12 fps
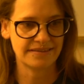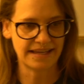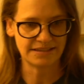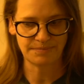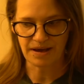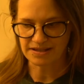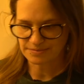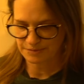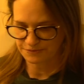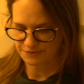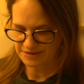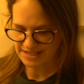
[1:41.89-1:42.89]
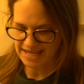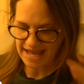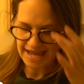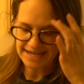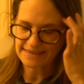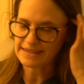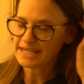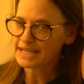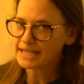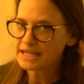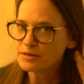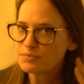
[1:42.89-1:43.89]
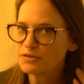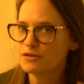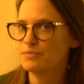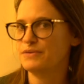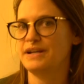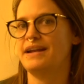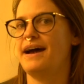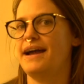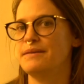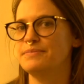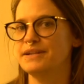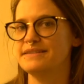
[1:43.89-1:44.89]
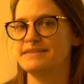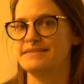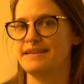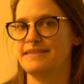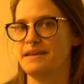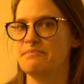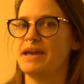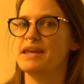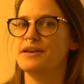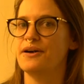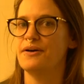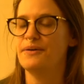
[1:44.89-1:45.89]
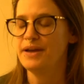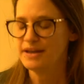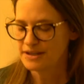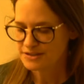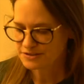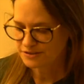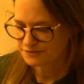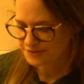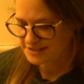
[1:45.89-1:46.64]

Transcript: that's possible for the cat and the inappropriate hide places that they might go. So for